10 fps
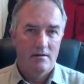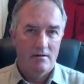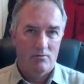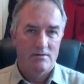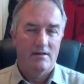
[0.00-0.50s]

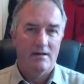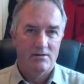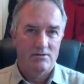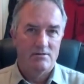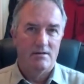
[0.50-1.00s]
it was the
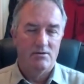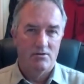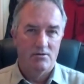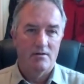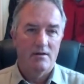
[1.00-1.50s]
actions they
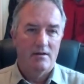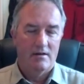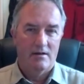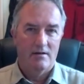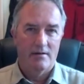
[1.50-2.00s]
took
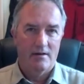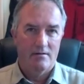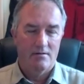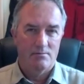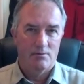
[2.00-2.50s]
in clearing
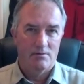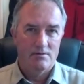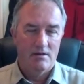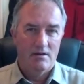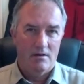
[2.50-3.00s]
out
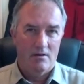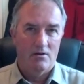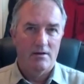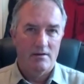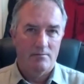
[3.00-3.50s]
hospitals,
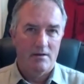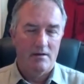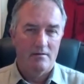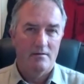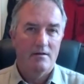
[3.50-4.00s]
locking them
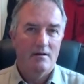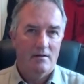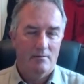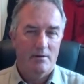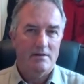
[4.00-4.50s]
down,
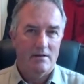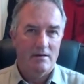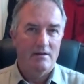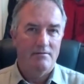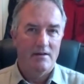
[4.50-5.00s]
and
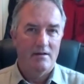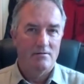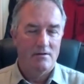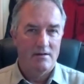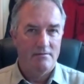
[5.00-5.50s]
basically leaving the
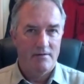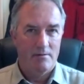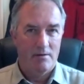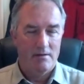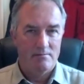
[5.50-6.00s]
elderly to
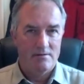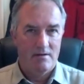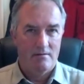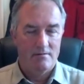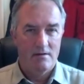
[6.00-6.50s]
fend by
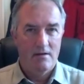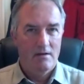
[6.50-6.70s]
themselves.